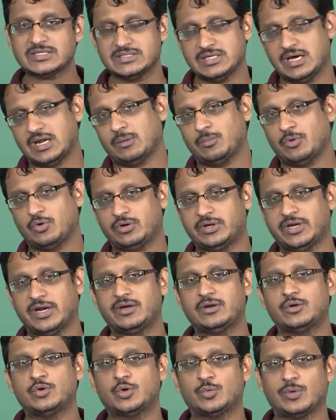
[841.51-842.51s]
they are about
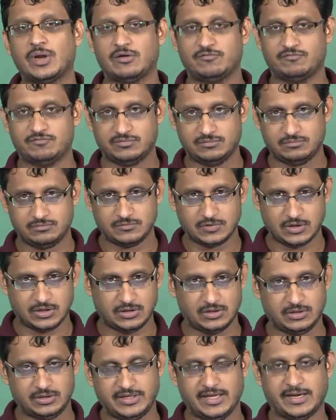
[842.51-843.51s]
10 to 12
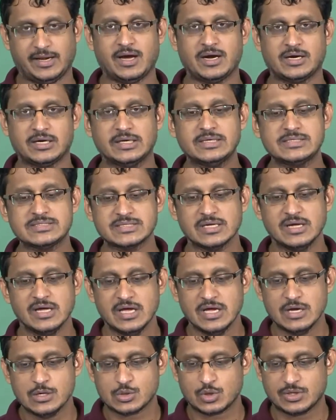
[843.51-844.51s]
uh, terahertz.
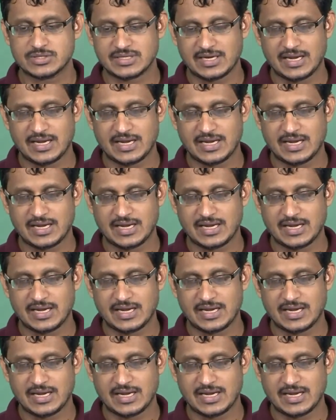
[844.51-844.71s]
So, it is a